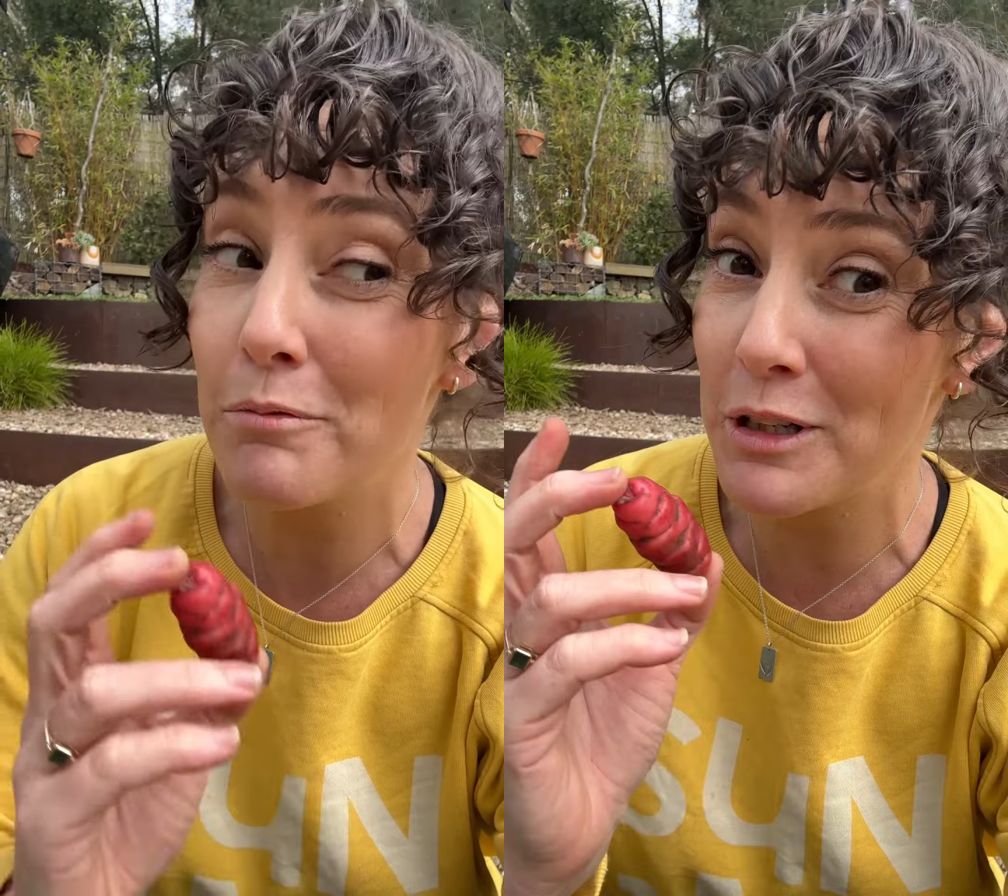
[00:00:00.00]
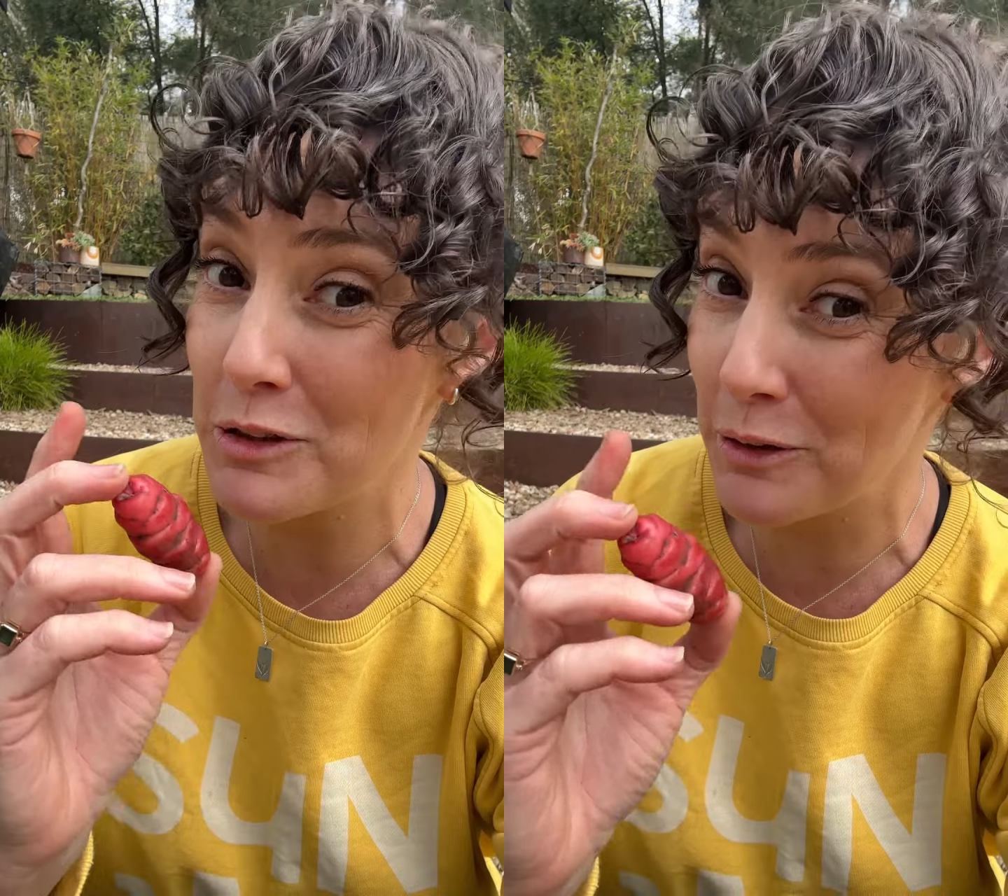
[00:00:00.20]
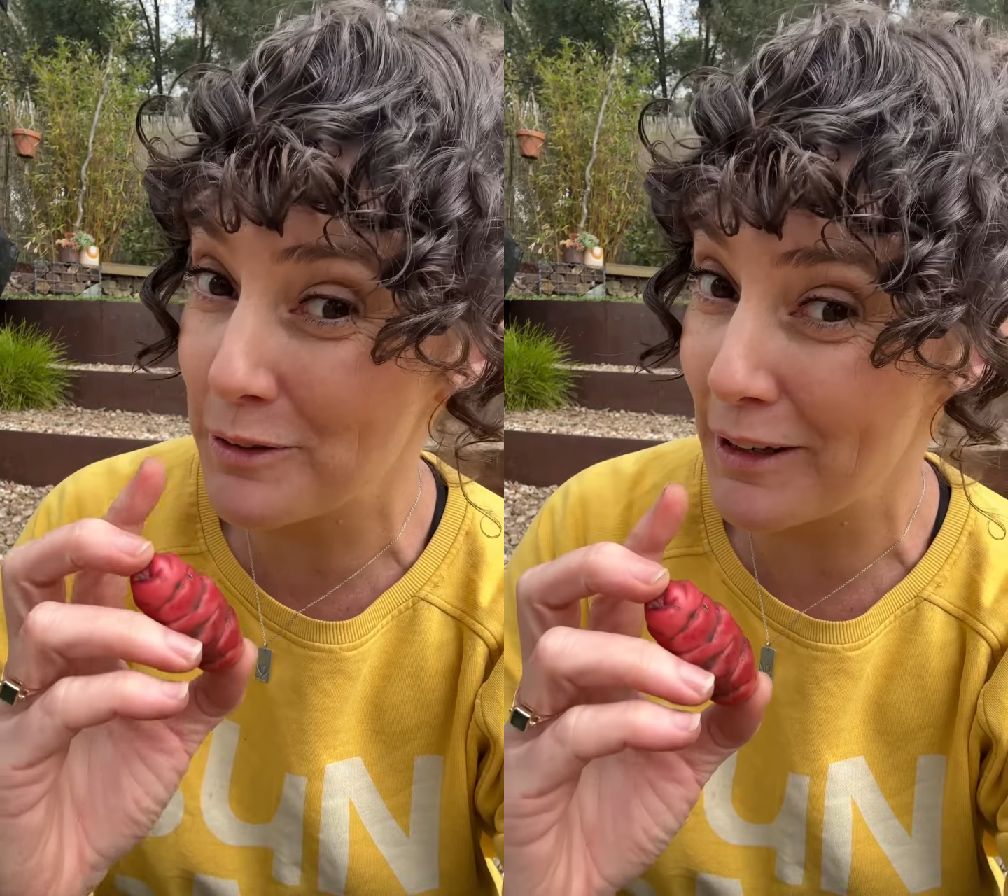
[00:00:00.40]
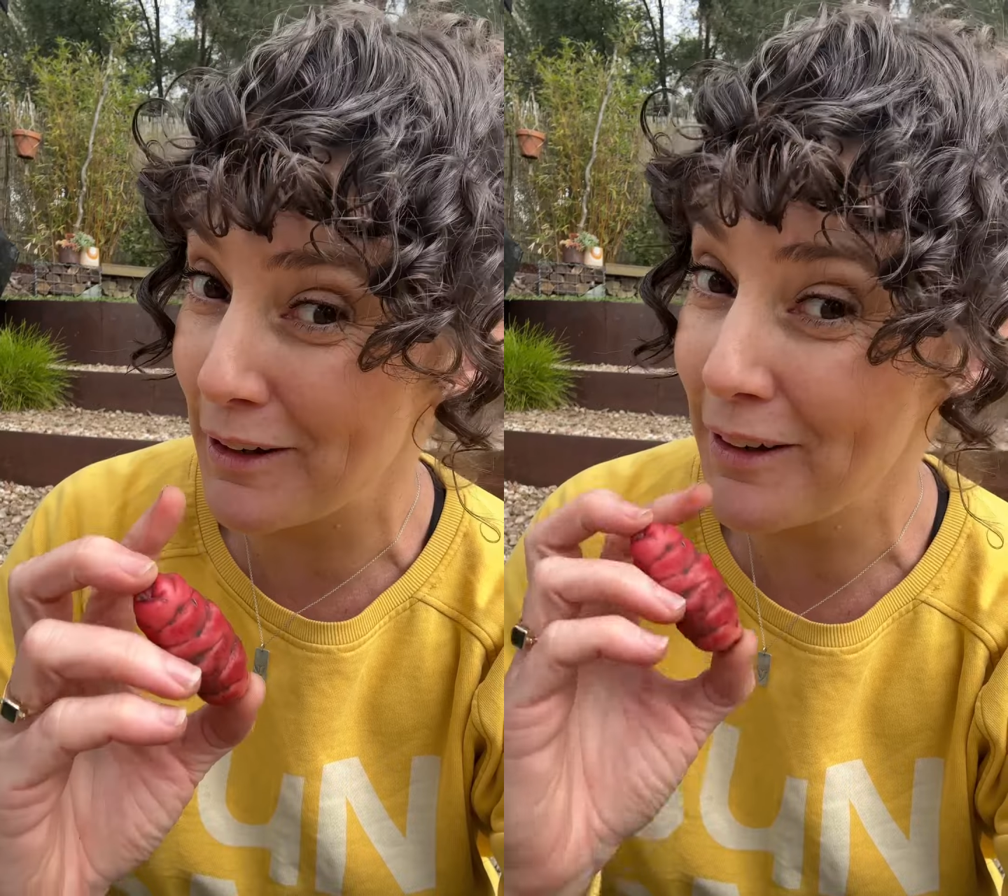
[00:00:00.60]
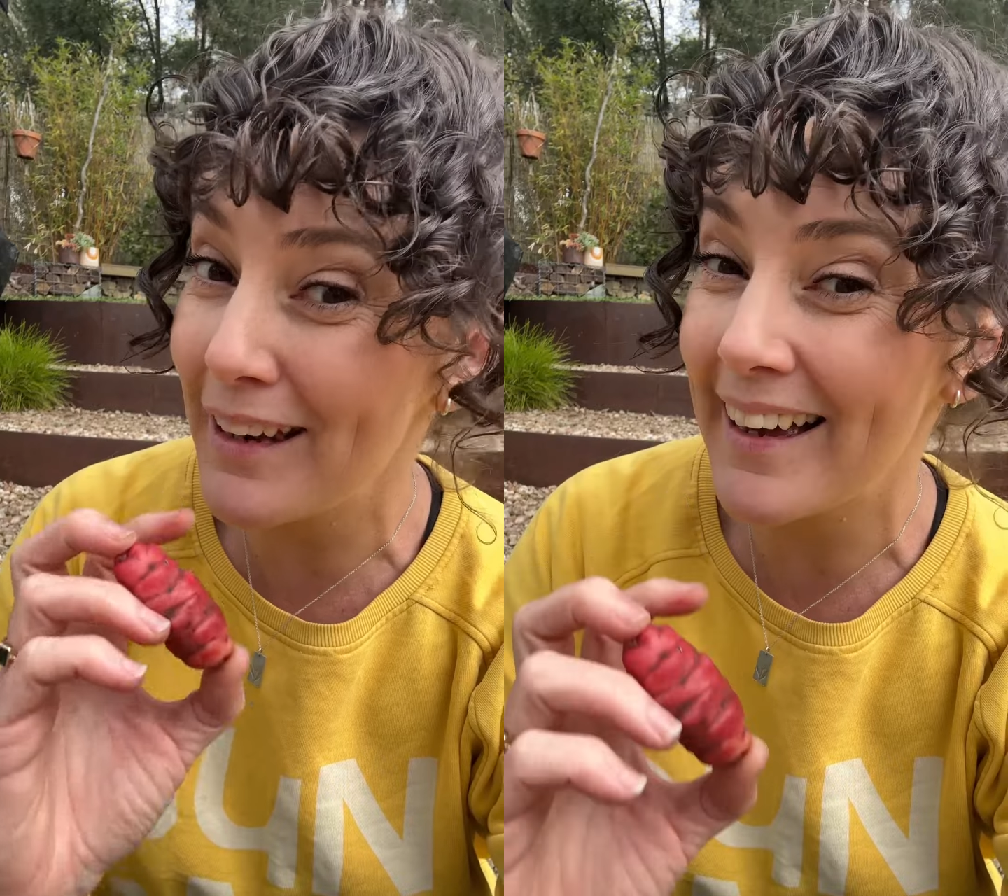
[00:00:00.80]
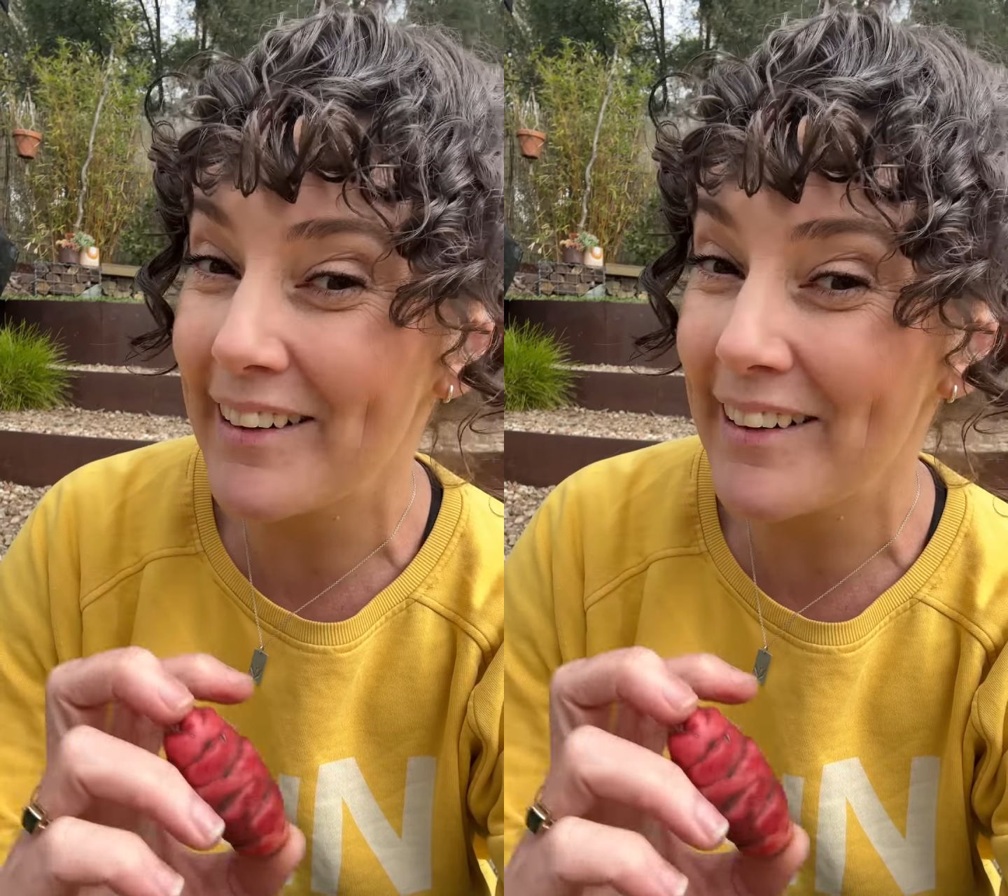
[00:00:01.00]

which looks a lot like